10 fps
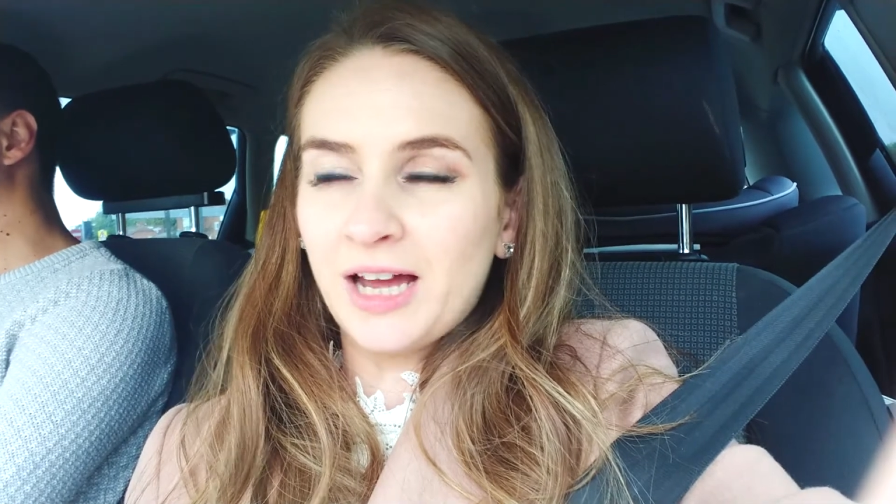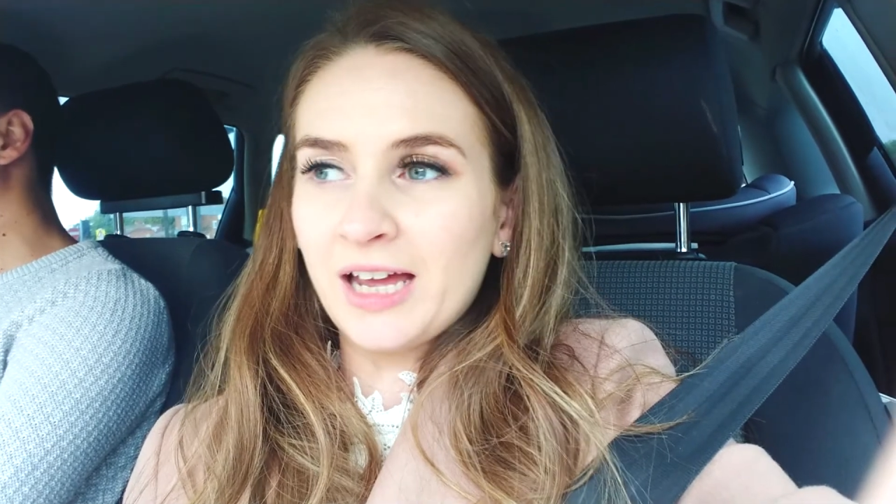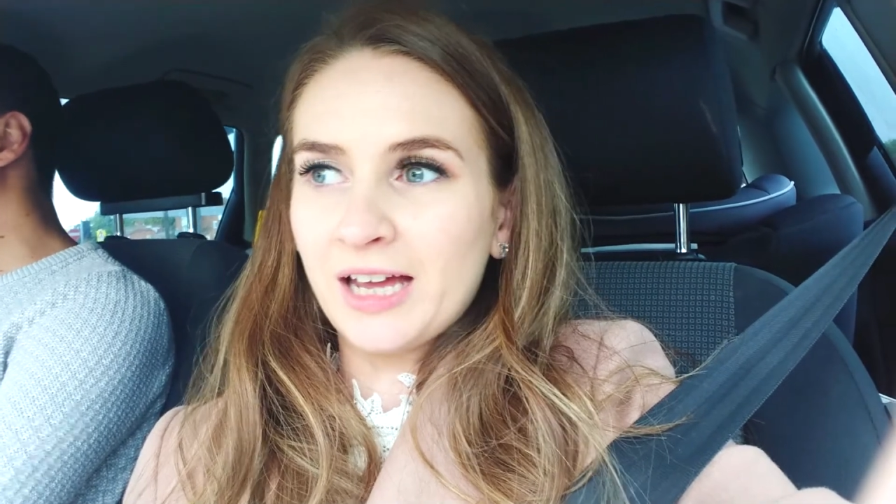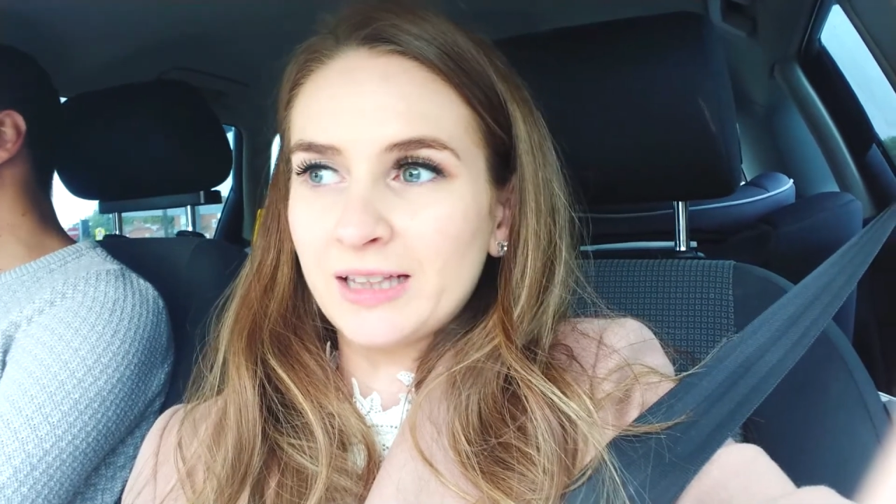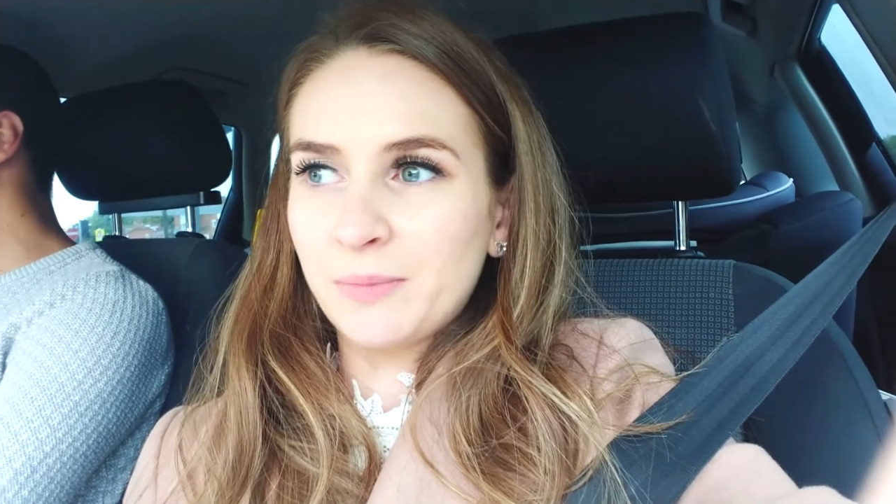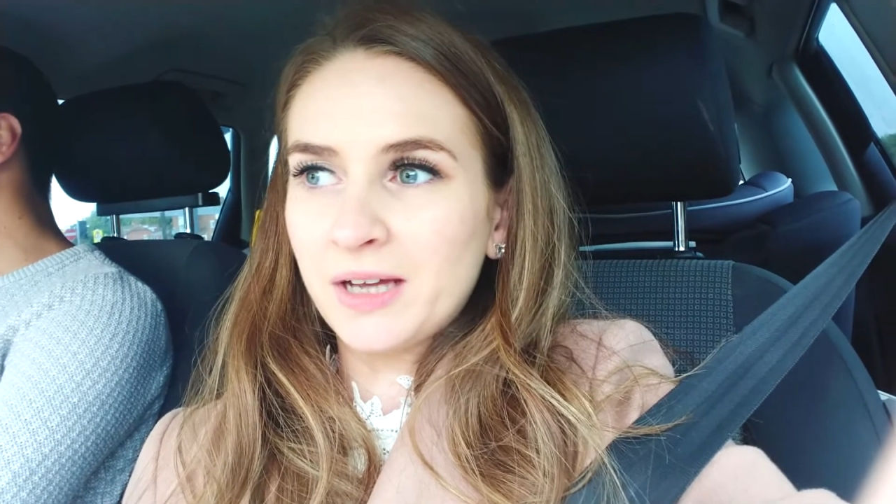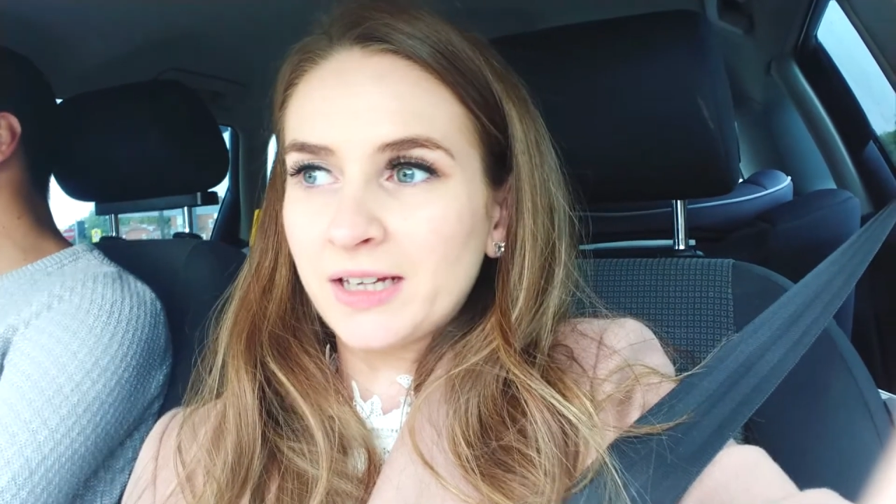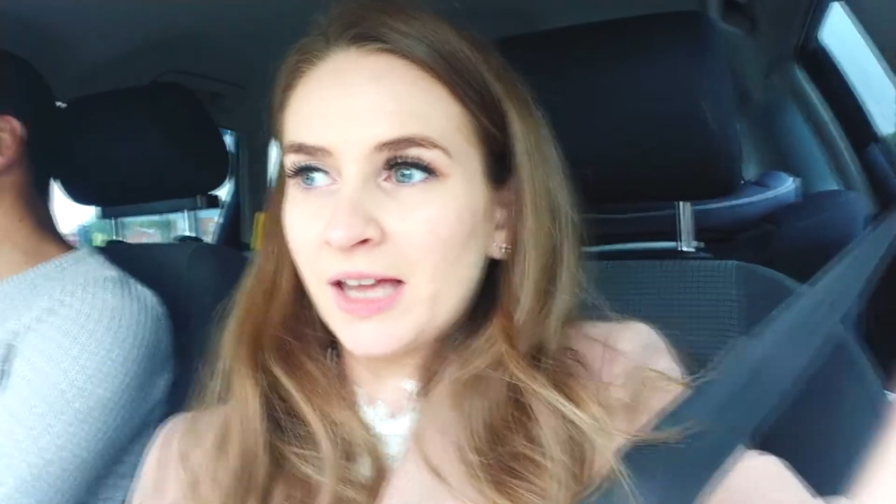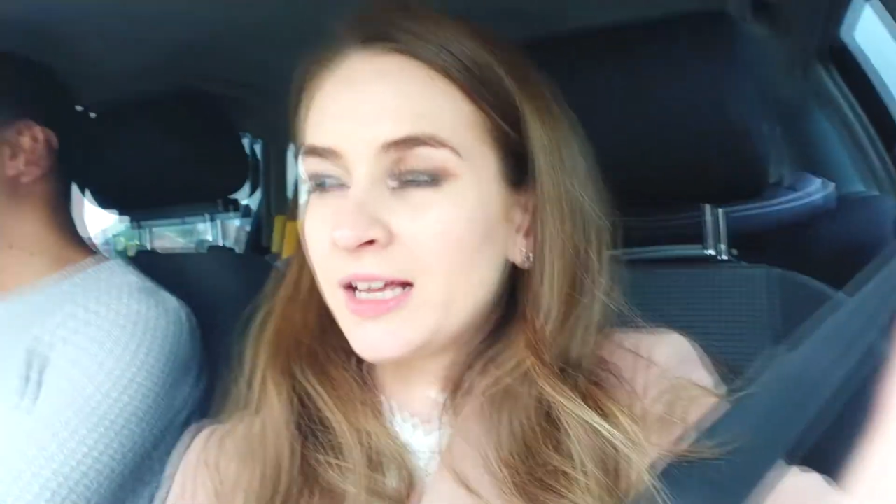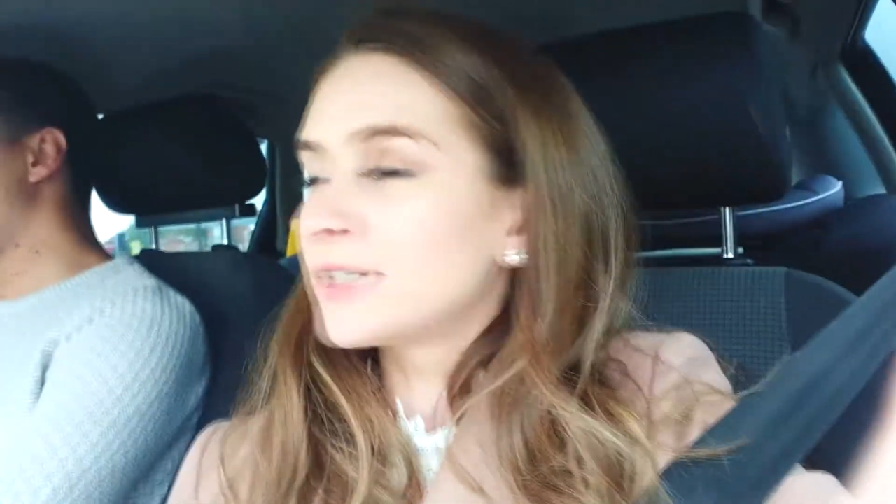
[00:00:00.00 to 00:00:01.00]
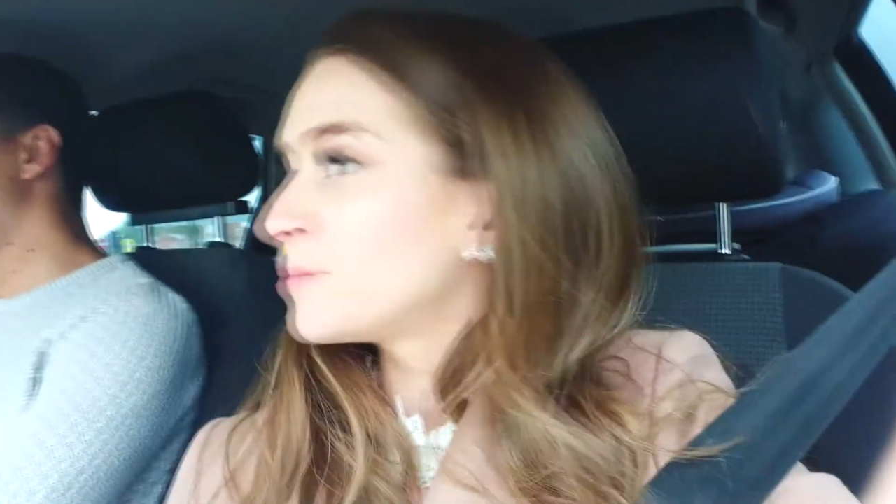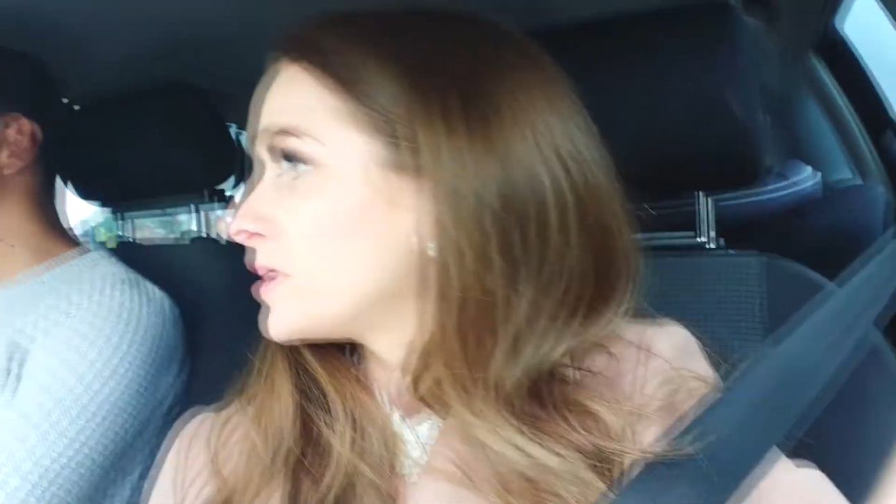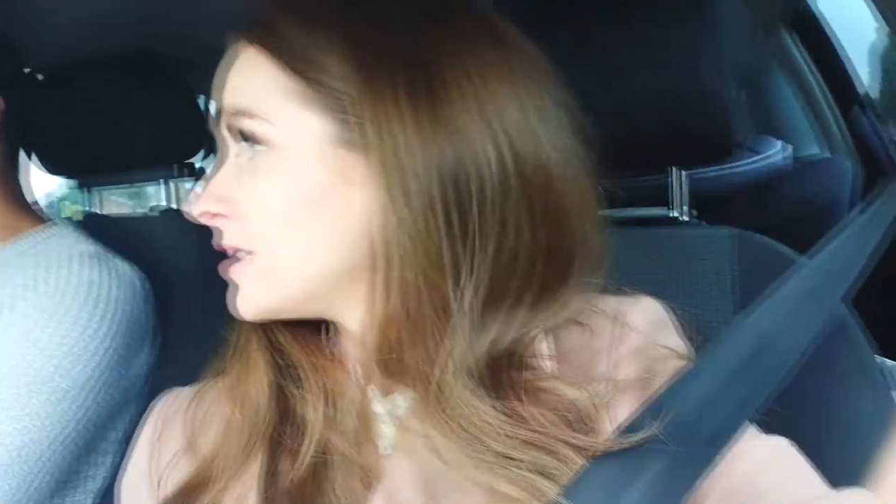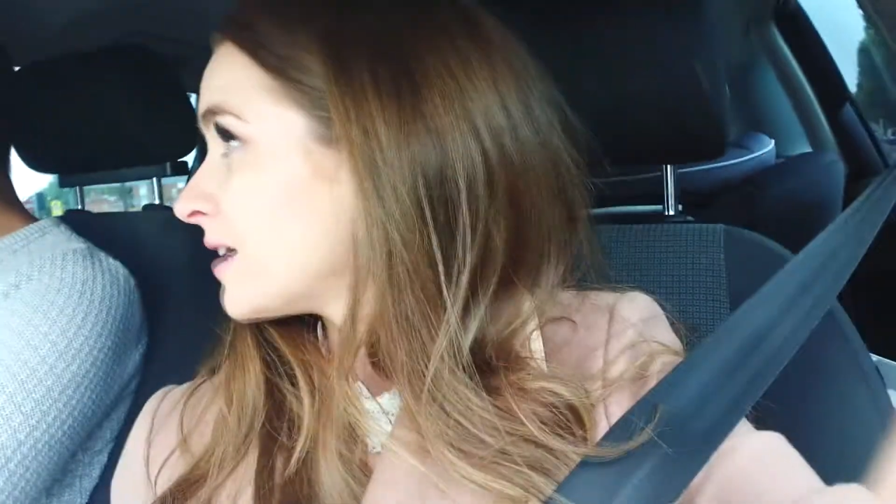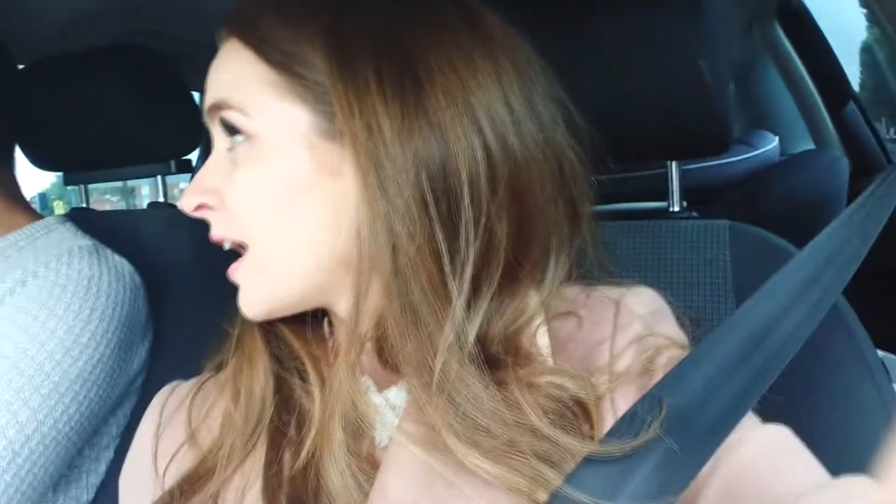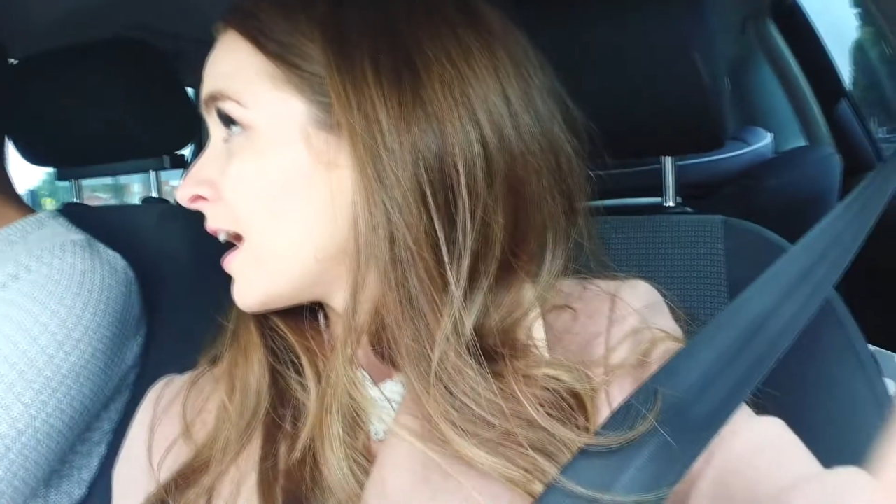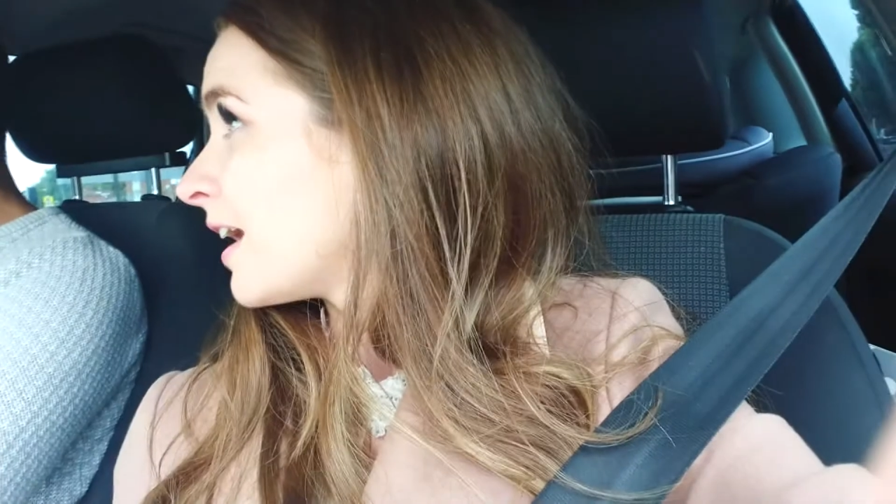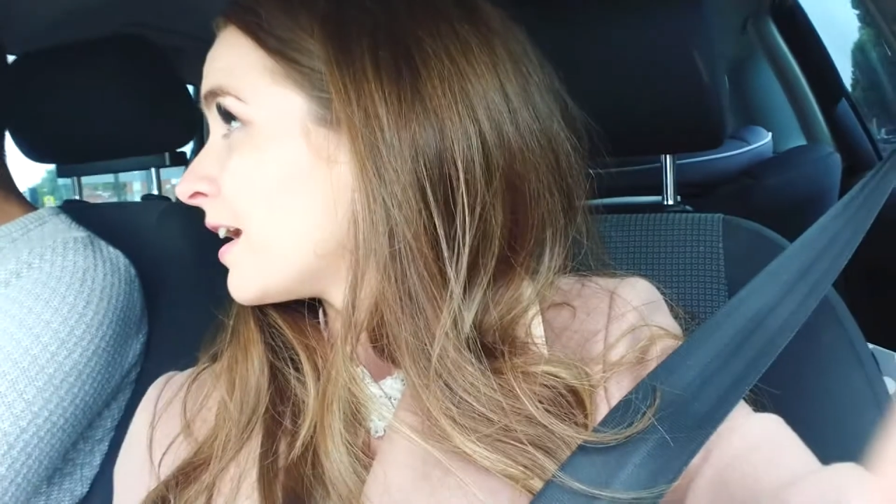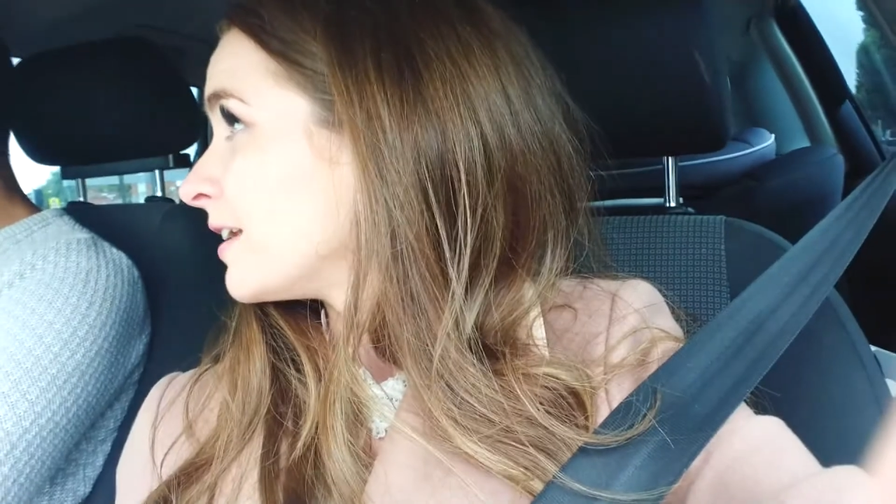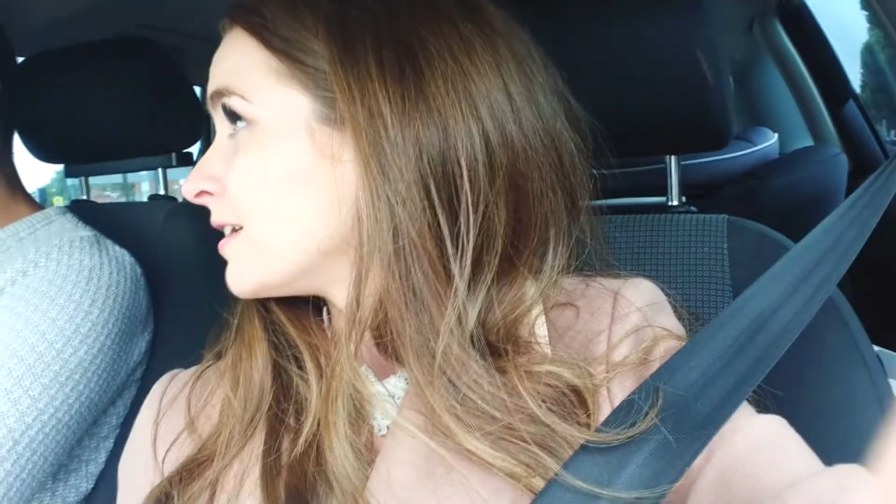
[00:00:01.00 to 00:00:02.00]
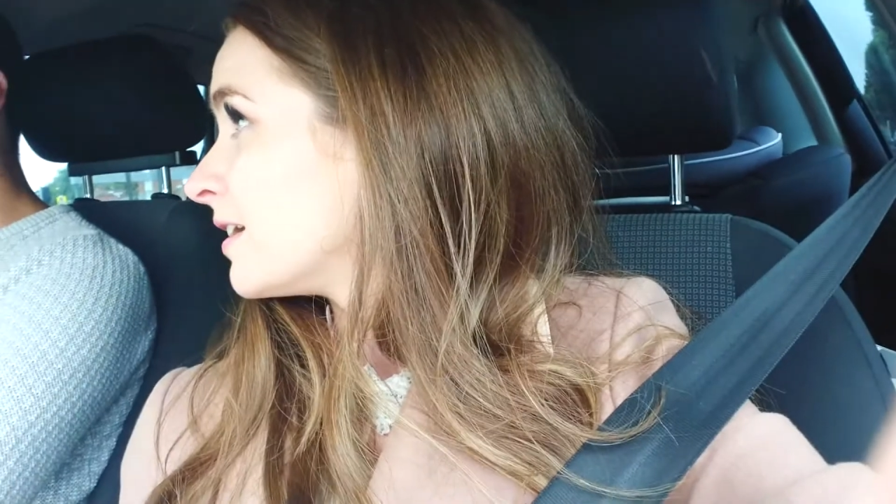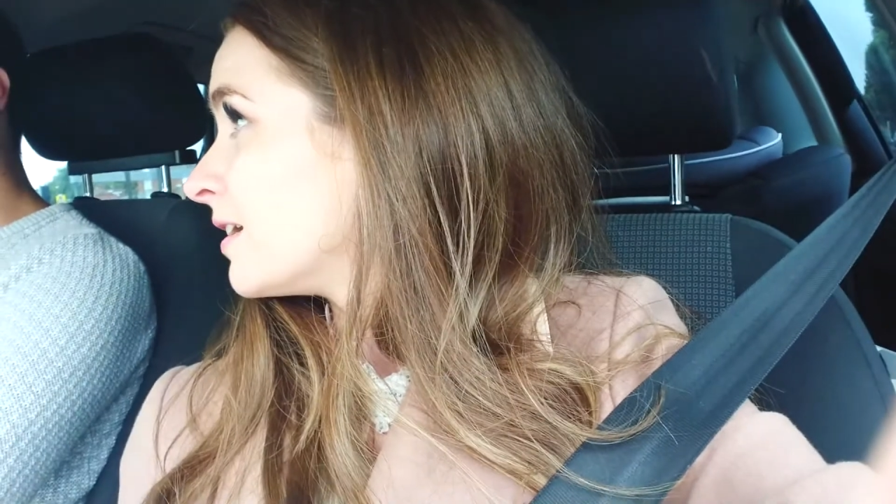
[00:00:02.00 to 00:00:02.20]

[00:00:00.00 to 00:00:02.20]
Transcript: I had the pancakes, Pete had